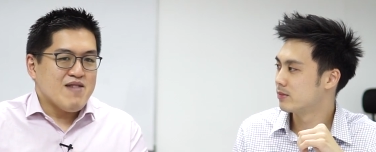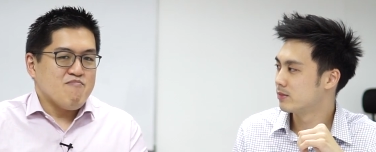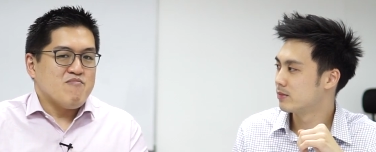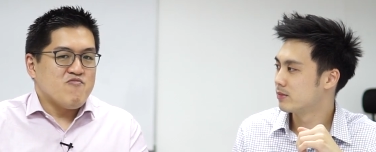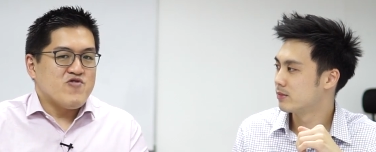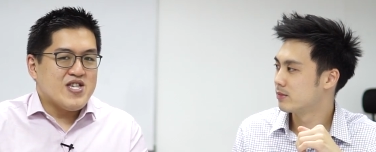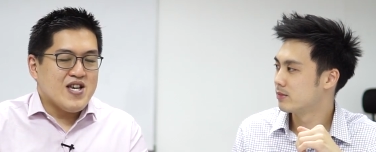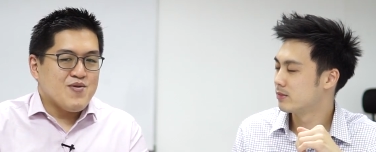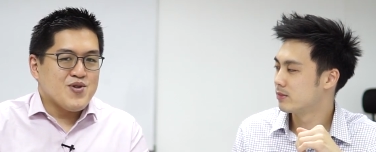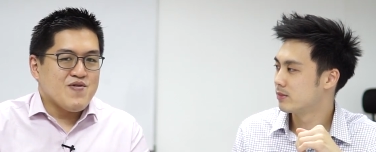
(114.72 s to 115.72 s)
Speaker 1: get
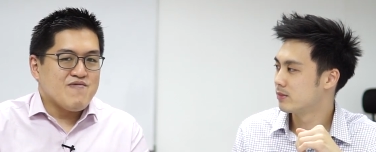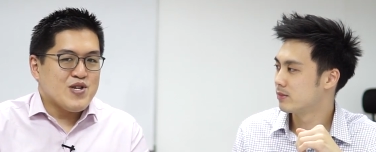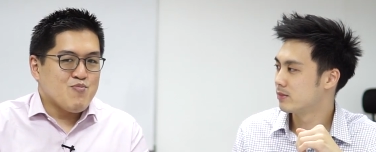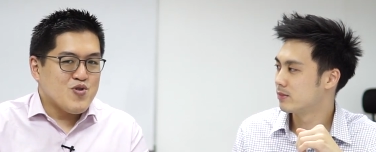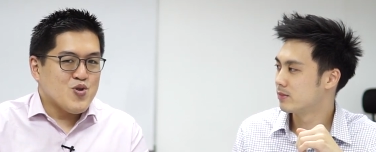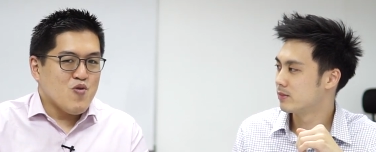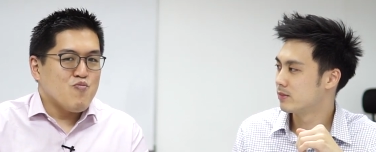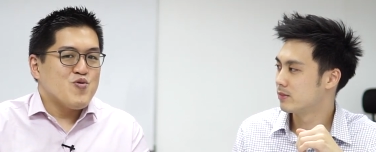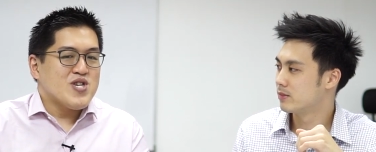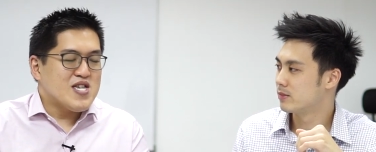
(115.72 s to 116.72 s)
results or response
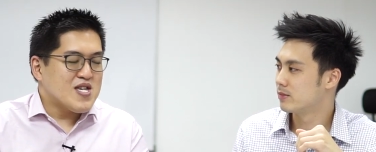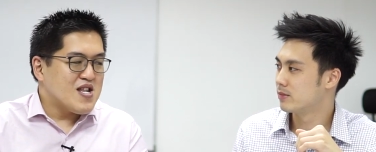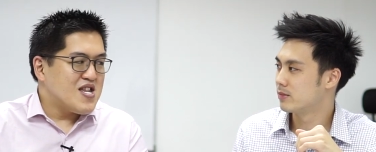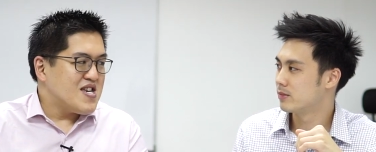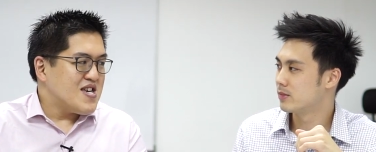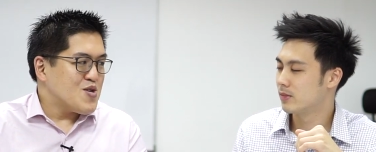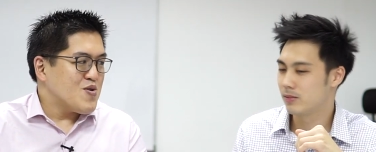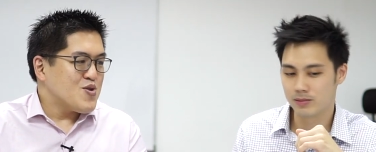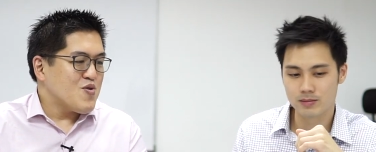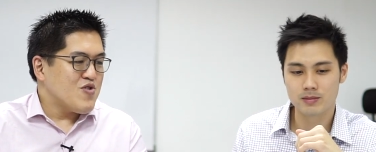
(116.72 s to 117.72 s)
almost instantly, as
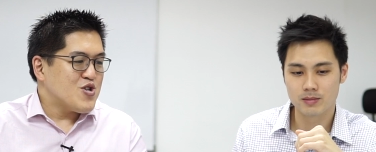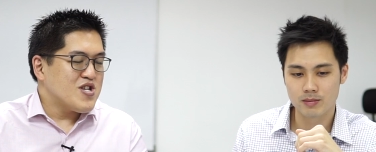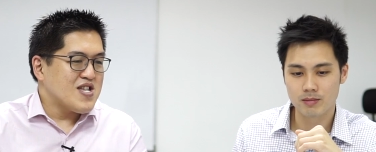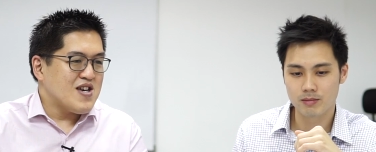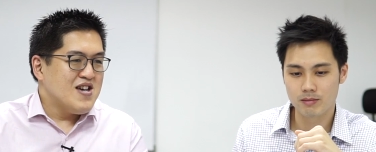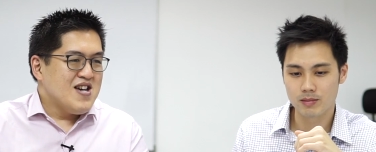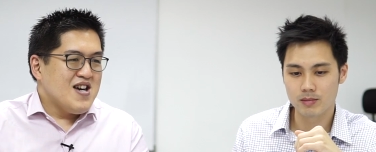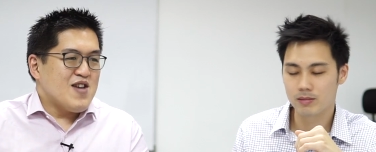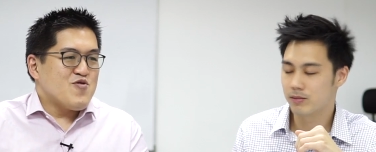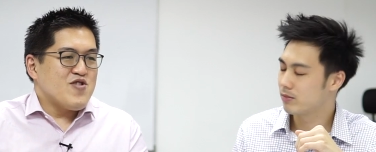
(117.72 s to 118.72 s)
long as your questions are
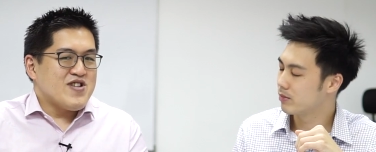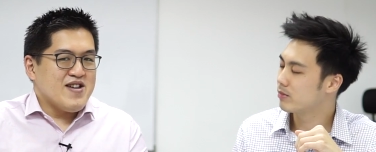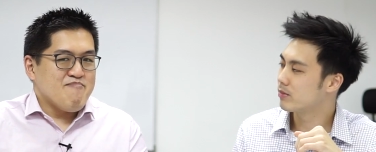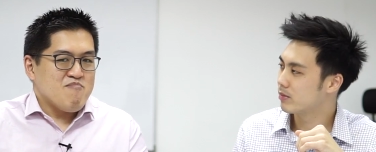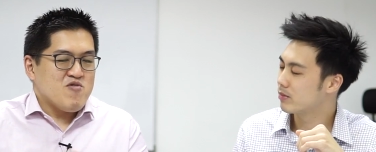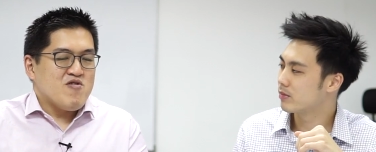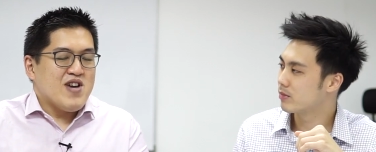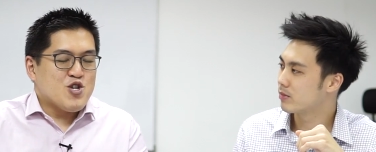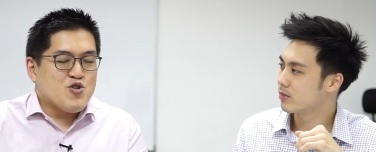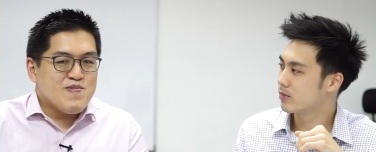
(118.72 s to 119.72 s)
not that, you know,
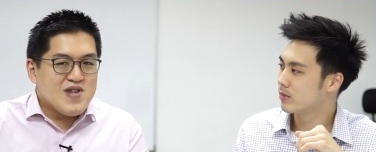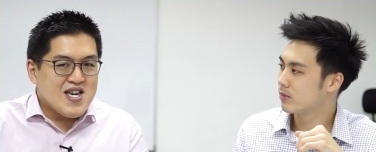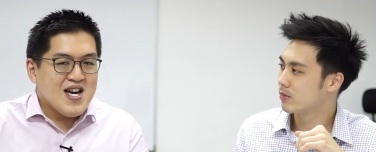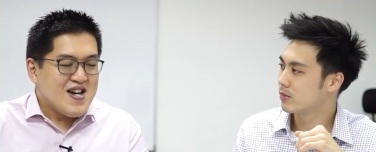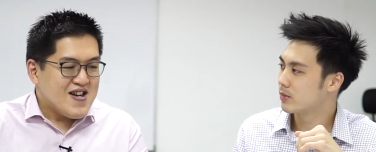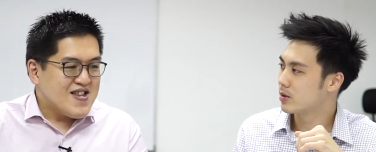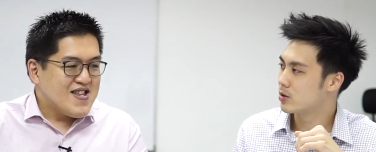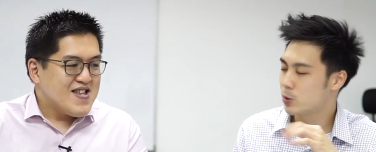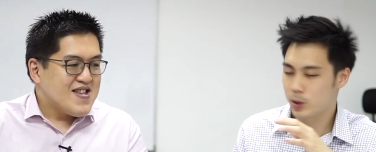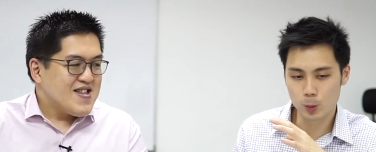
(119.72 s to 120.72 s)
extremely
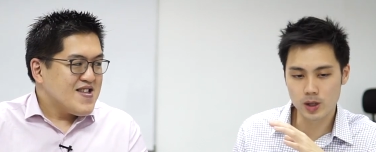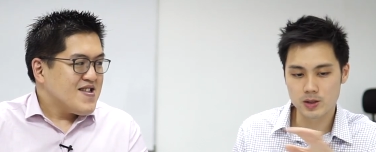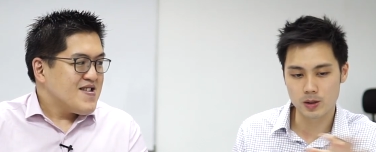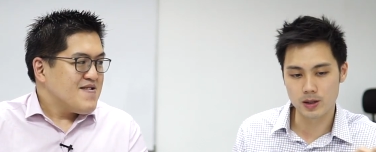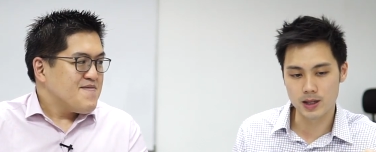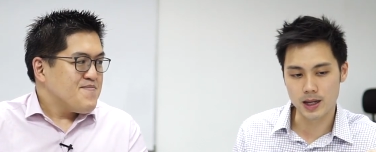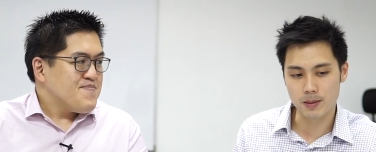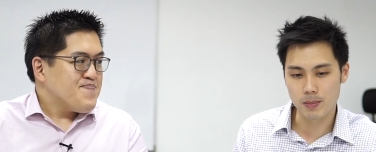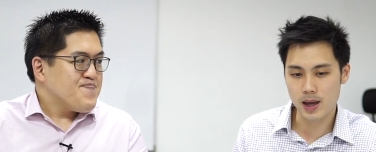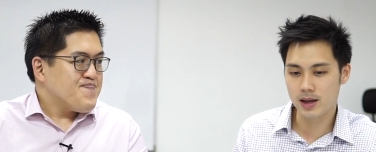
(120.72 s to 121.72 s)
hard.
Speaker 2: So it works on
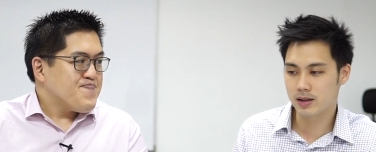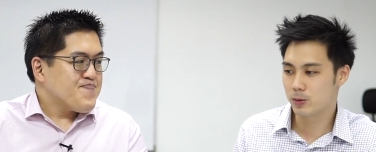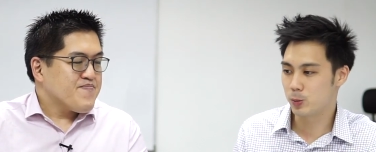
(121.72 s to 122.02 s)
like Mac,